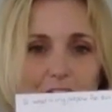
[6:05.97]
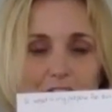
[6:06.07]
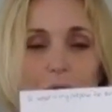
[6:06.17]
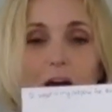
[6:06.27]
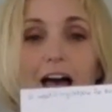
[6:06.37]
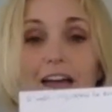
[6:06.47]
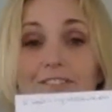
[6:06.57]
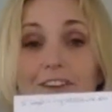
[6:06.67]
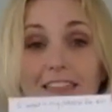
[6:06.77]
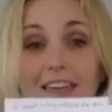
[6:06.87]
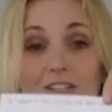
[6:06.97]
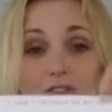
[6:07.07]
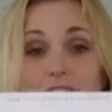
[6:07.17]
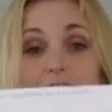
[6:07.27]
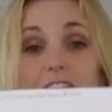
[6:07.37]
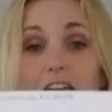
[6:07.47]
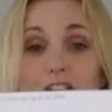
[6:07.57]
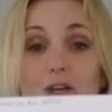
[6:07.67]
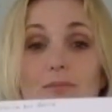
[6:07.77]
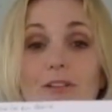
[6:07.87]
So I find that interesting that
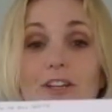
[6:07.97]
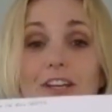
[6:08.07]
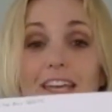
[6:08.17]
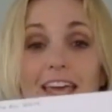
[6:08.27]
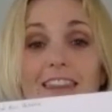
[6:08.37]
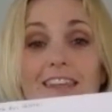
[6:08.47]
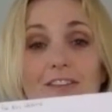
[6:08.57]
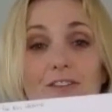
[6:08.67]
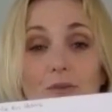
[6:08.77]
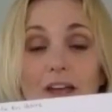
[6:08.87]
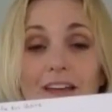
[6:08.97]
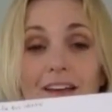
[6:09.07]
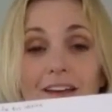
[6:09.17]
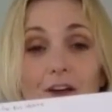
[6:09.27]
as I'm looking at this, right,